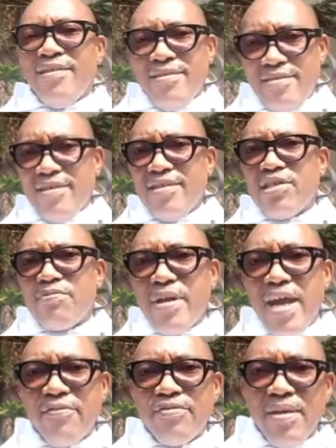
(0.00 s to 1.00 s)
Say this
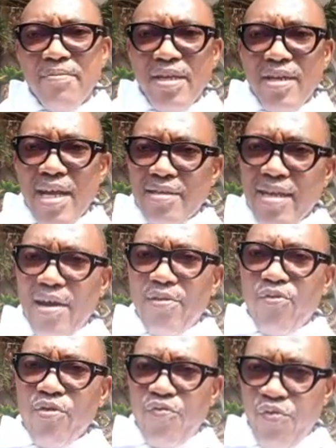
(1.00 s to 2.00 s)
prayer after me right now.
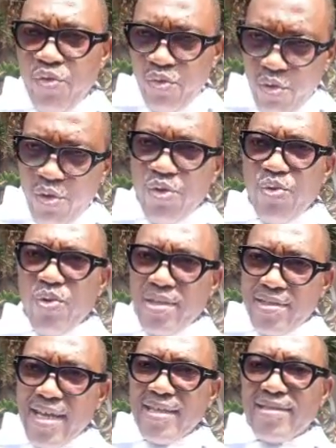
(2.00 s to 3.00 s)
If you know you are
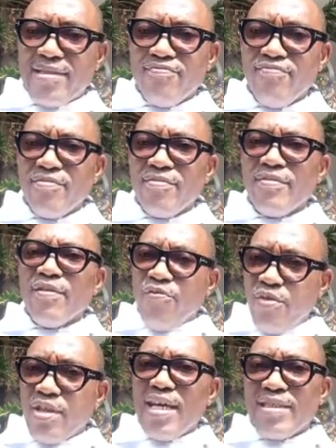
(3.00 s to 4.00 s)
set
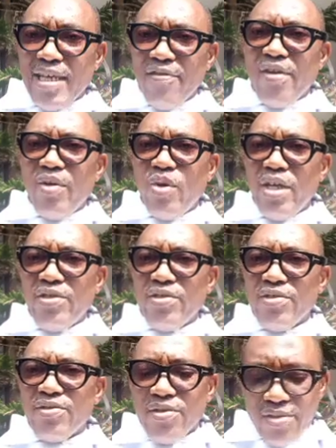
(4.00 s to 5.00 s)
for that ever willing
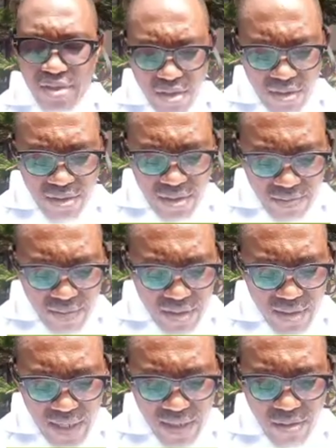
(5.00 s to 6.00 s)
Jesus, say, Lord,
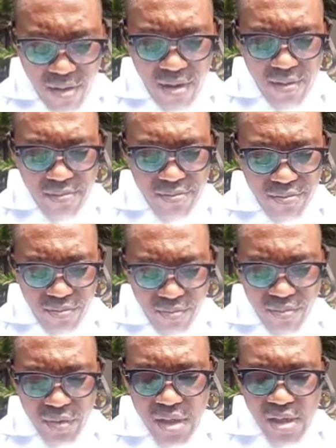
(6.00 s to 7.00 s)
I come
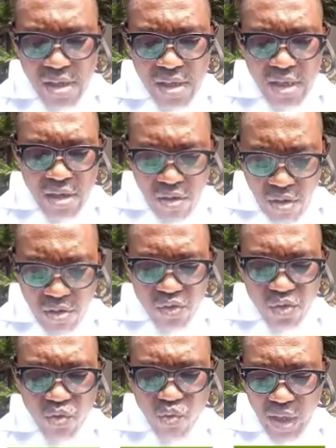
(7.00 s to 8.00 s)

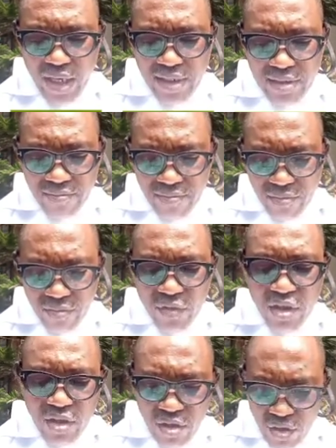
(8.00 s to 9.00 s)
also willing
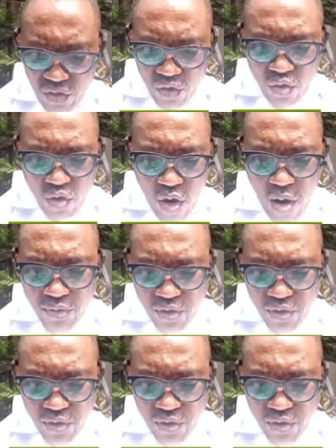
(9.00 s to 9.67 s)
to come